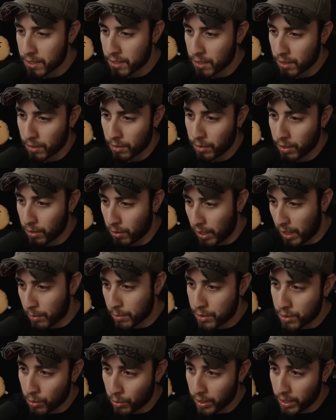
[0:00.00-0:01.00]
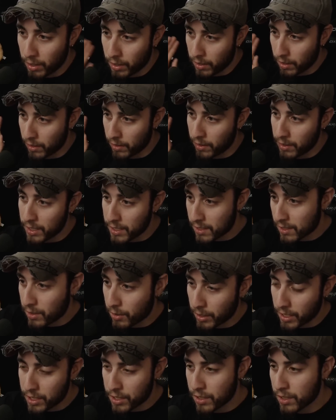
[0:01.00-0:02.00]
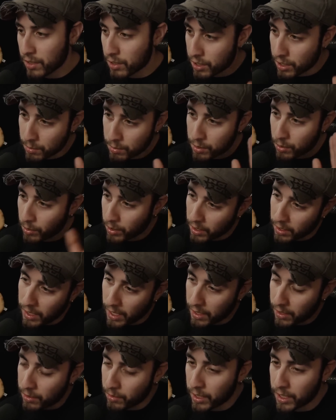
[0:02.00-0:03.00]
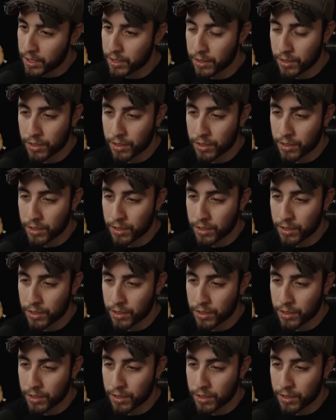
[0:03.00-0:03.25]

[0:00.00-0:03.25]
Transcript: So, I was going this direction, she was going in that direction.